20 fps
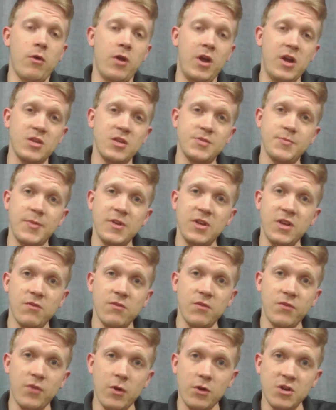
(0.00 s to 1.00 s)
and it's been
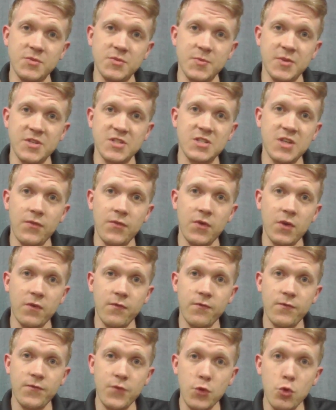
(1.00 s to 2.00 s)
given very specific
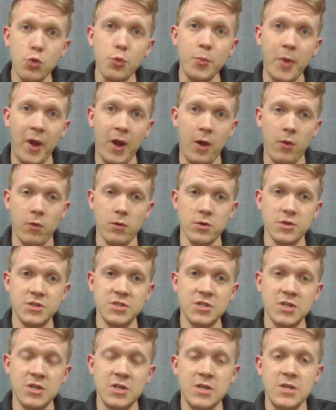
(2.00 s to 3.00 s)
few powers,